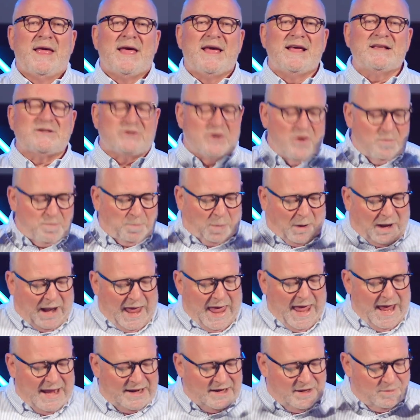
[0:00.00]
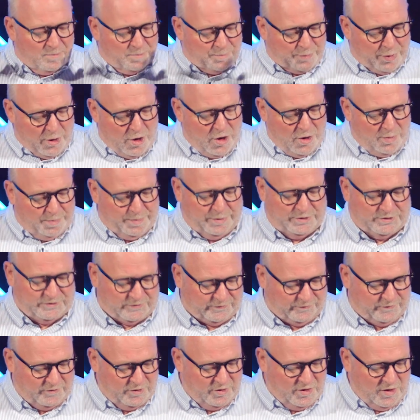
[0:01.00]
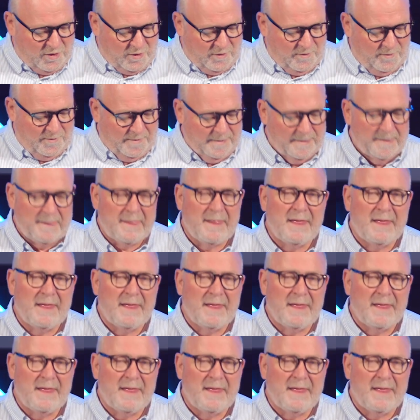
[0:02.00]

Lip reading: He's got plan and purpose for you.